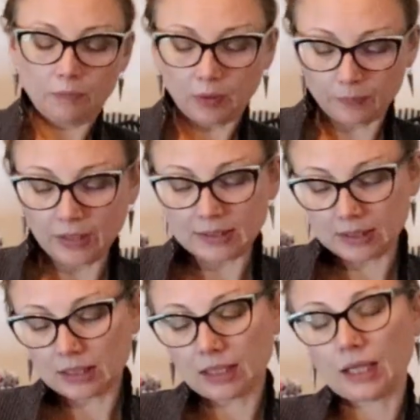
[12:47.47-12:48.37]
But
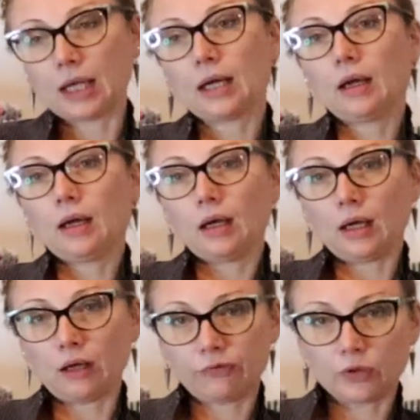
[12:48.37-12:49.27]
basically,
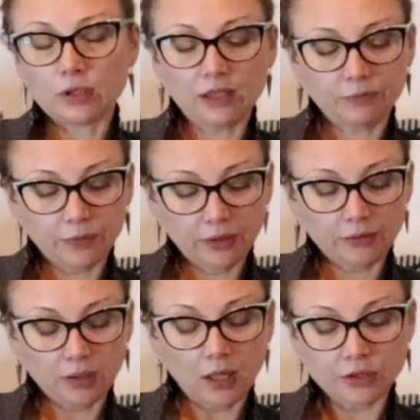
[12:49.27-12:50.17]
if you live
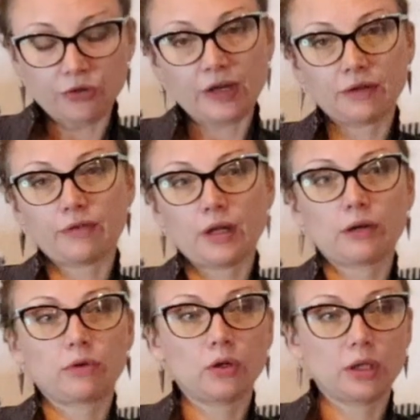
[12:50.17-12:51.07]
with an underactive
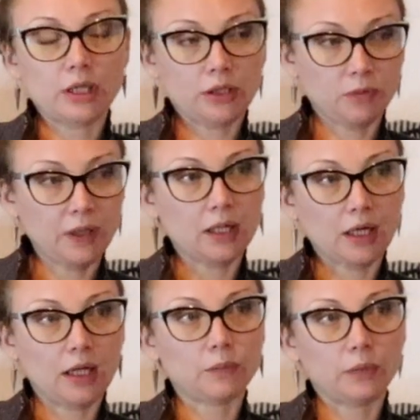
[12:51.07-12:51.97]
thyroid and you
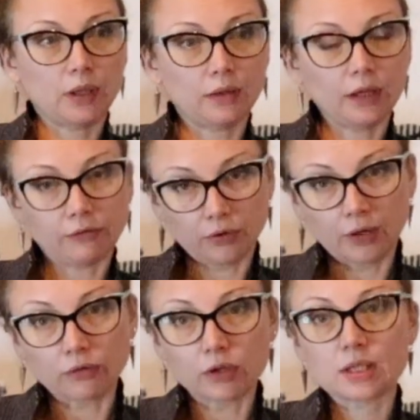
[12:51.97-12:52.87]
medicate with
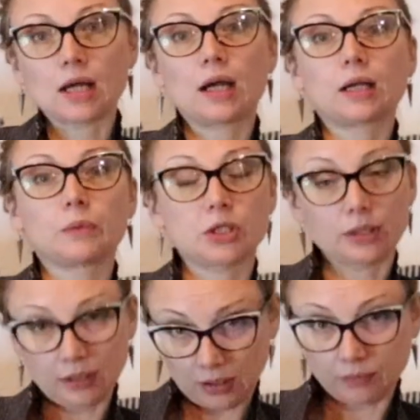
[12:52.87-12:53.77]
levothyroxine, which
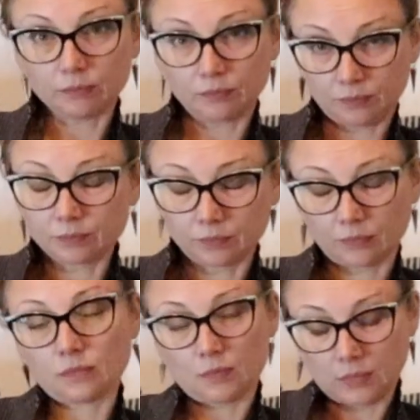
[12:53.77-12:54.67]
is the
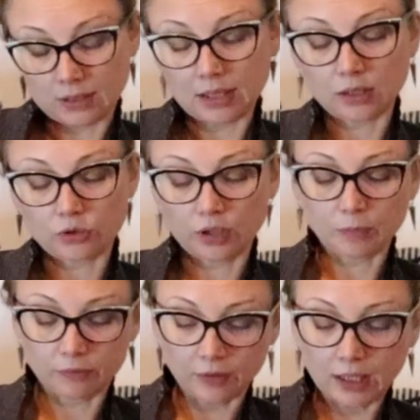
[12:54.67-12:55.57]
standard
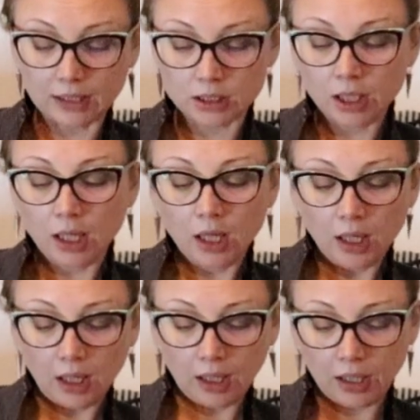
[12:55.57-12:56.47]
treatment for that,
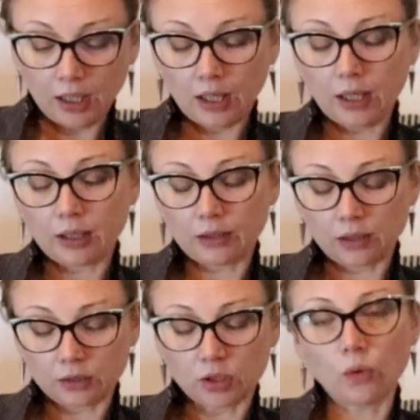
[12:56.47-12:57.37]

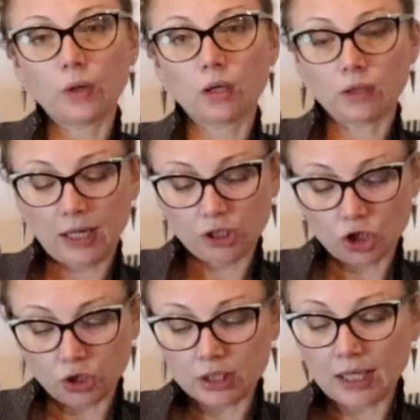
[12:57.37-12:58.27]
going on
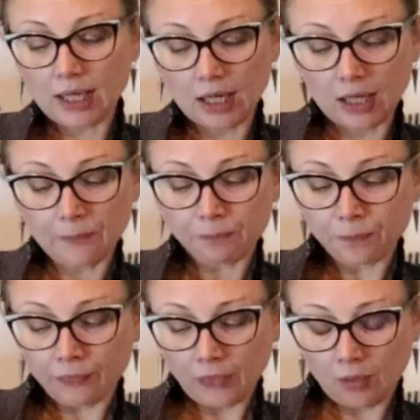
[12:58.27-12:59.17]
HRT
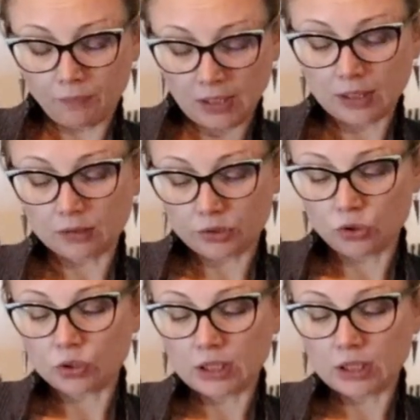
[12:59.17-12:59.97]
means you